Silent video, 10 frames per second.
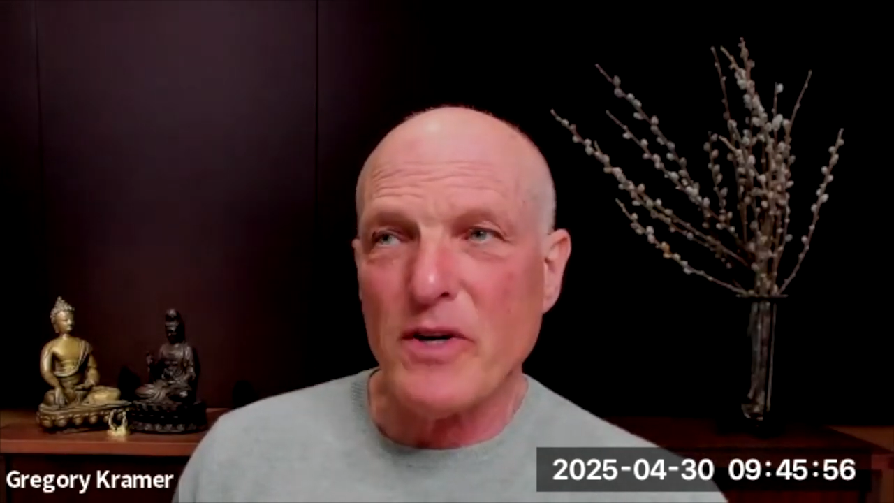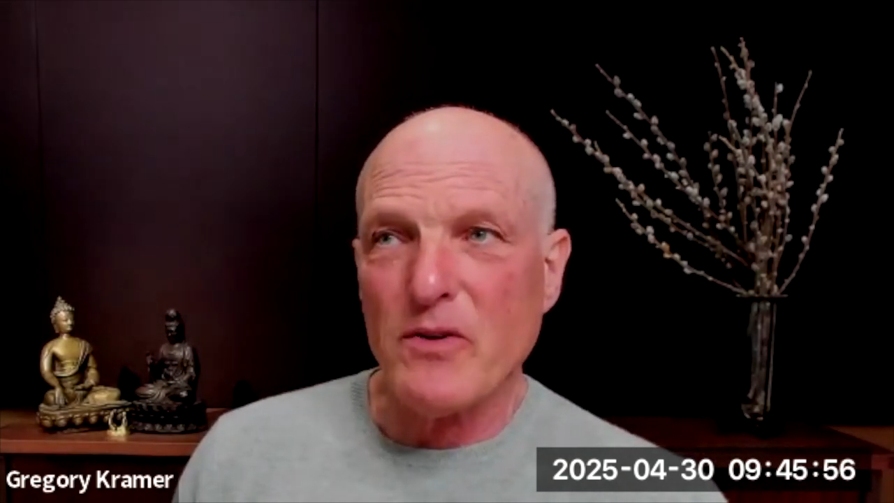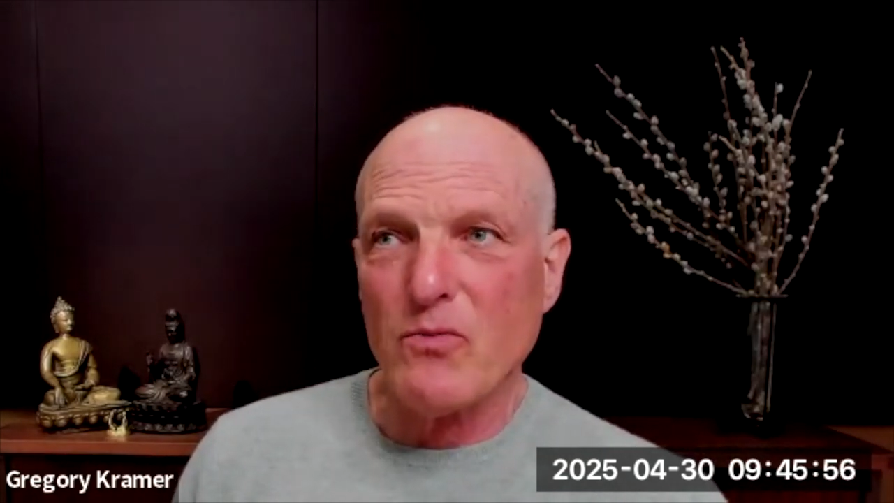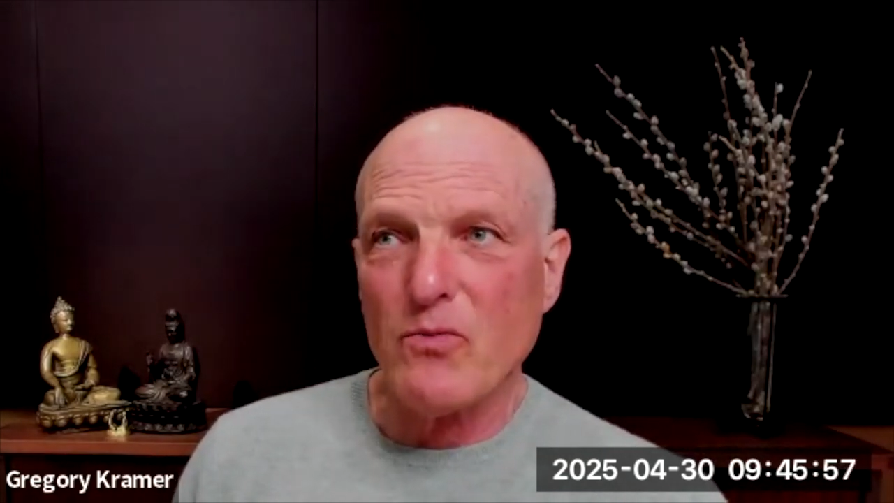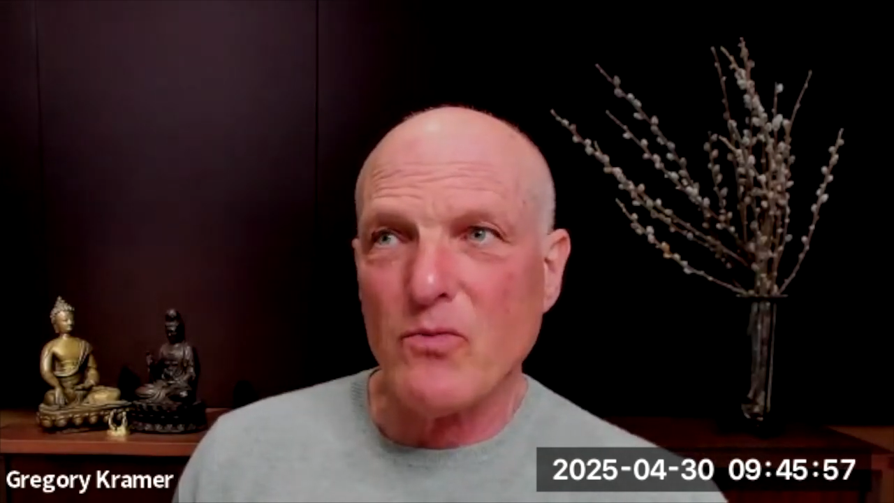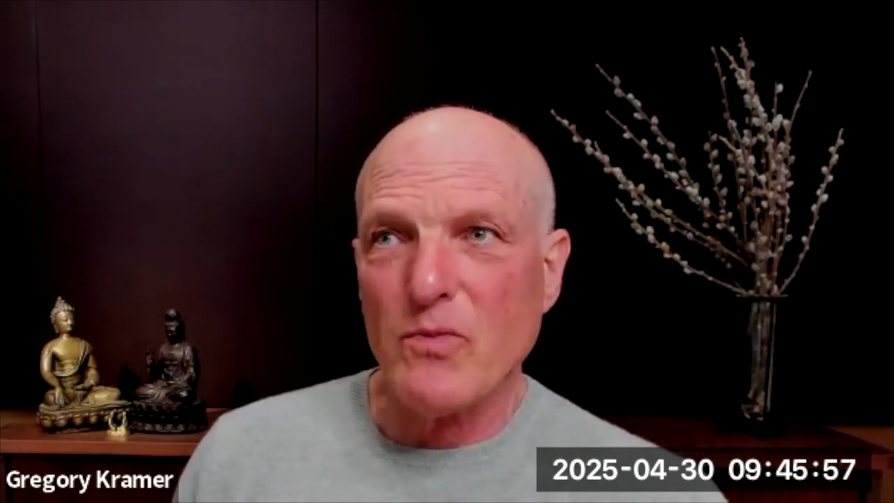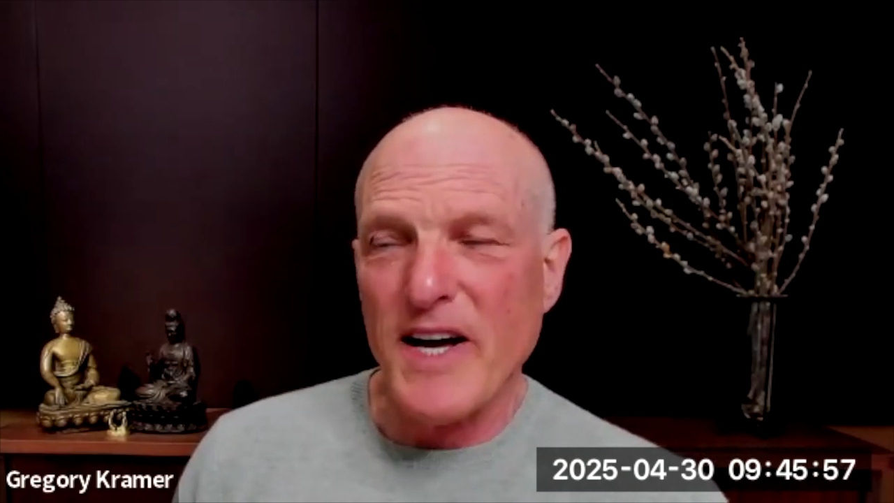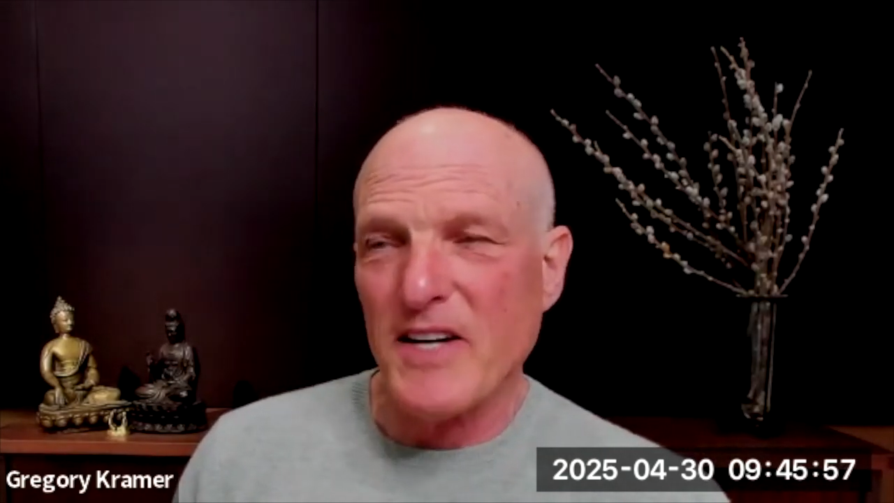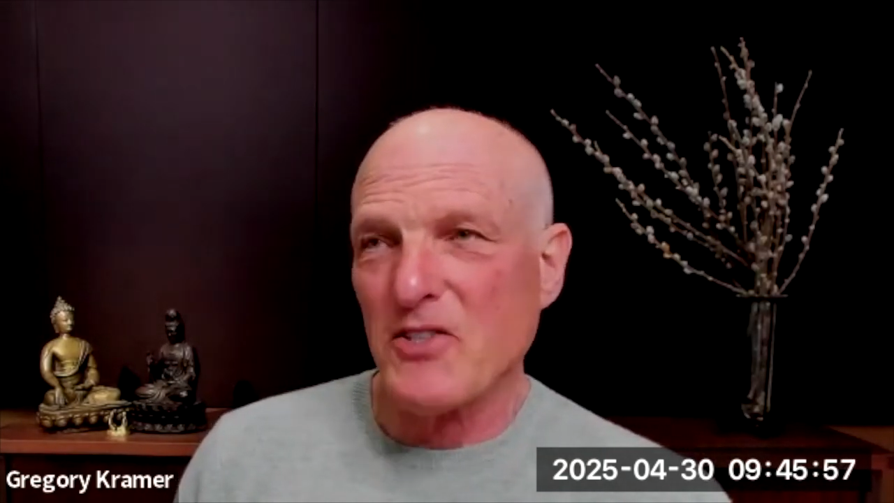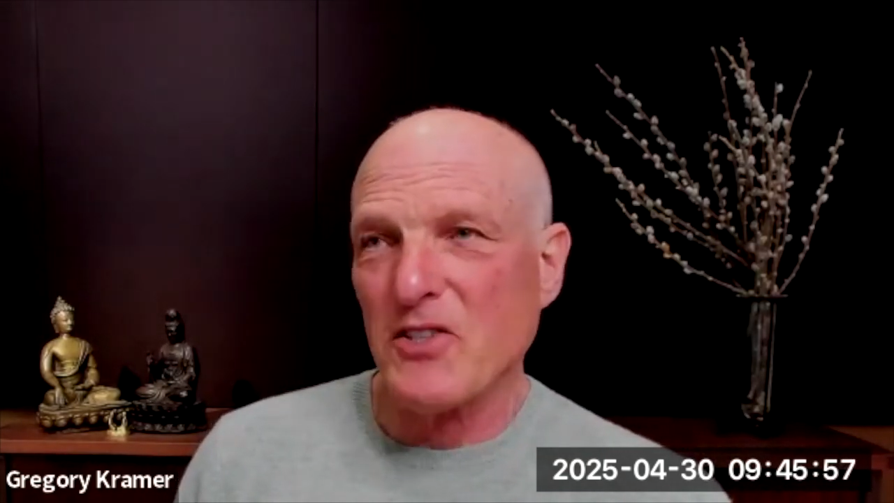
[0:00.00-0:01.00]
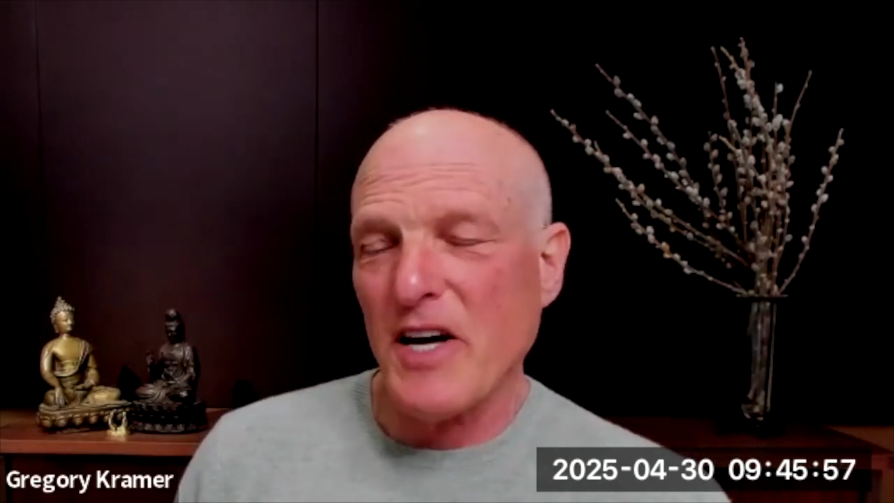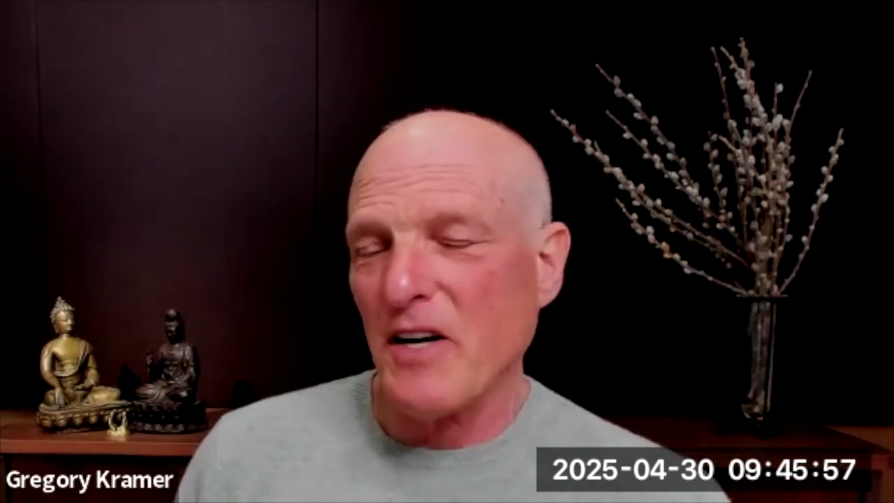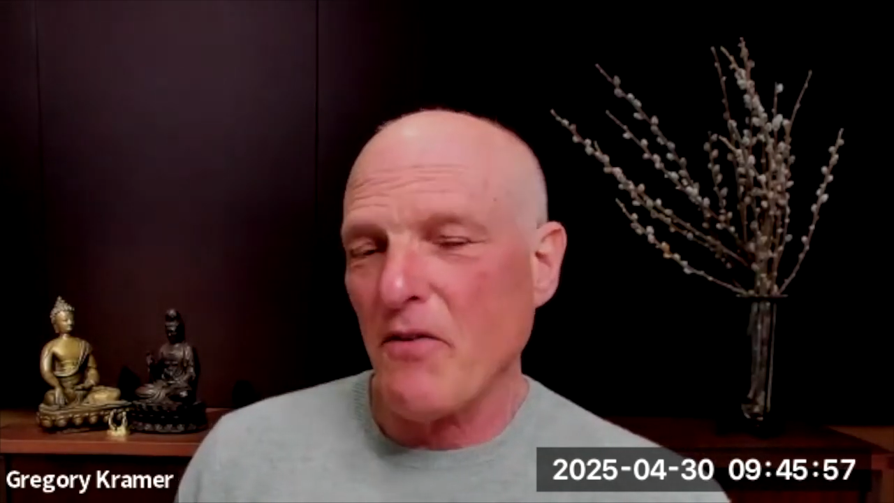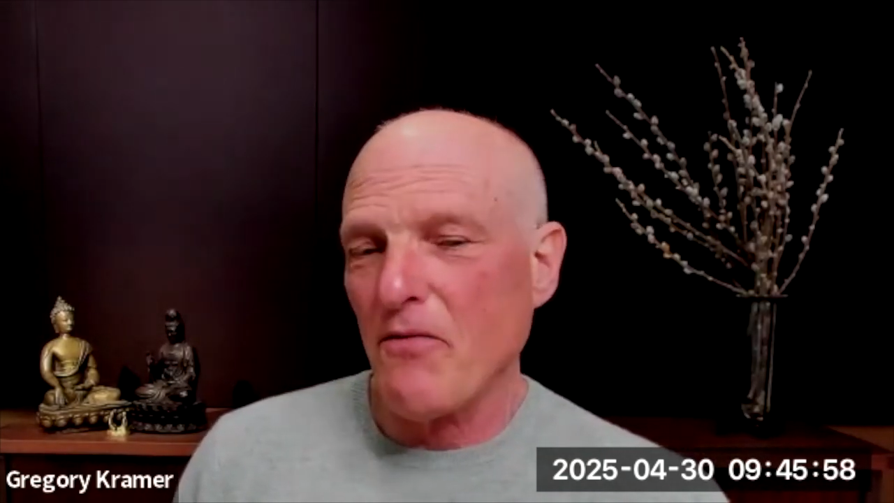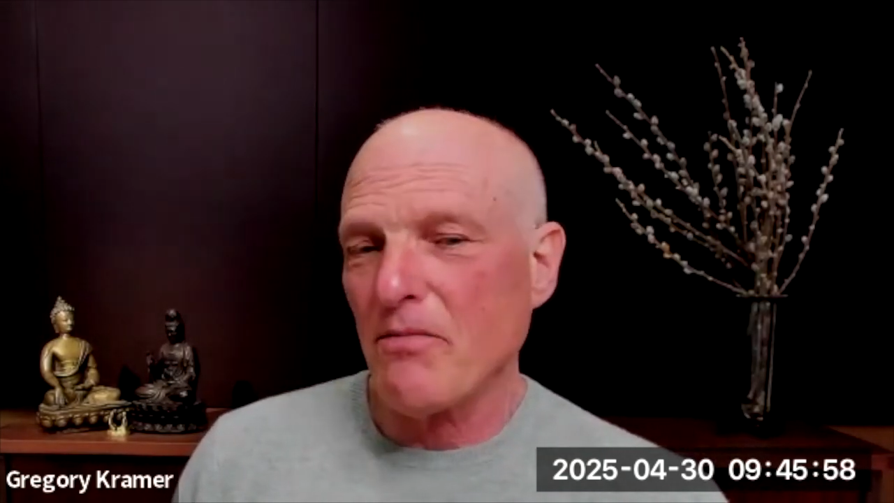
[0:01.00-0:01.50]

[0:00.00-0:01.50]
it has kind of